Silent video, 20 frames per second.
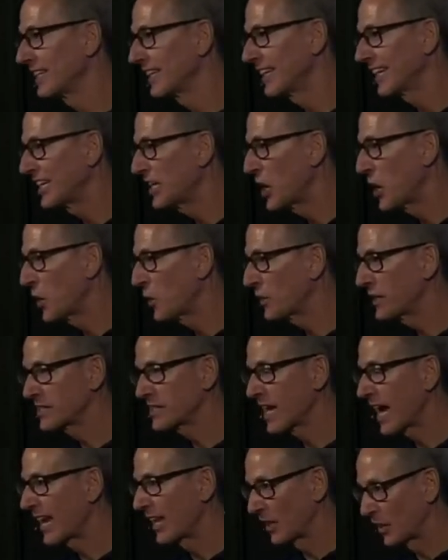you know, he's
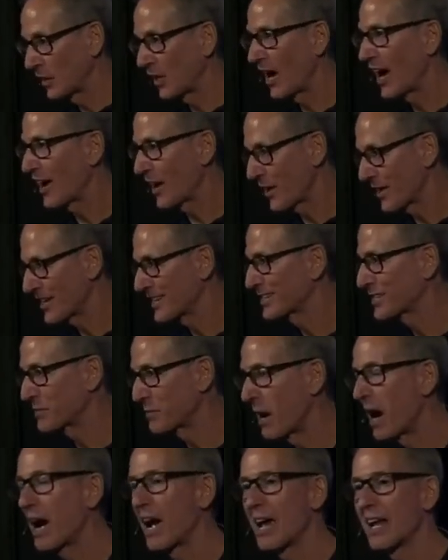got a lot on his
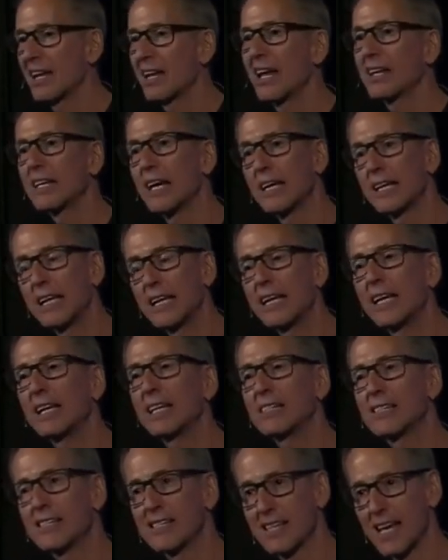mind, and yet
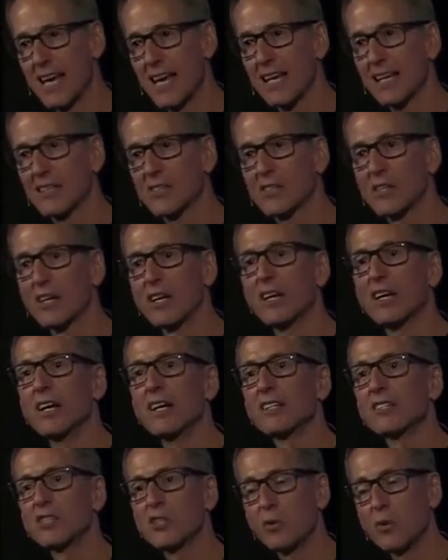he says
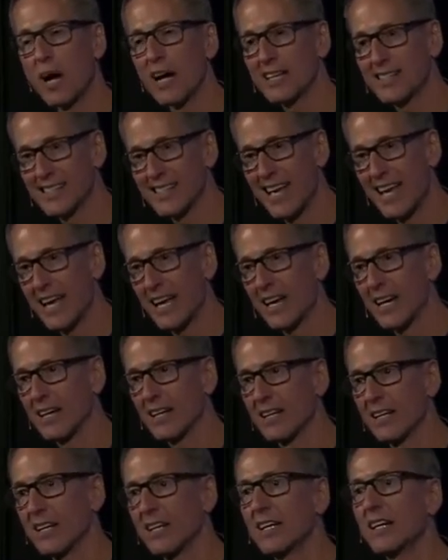to Isaiah,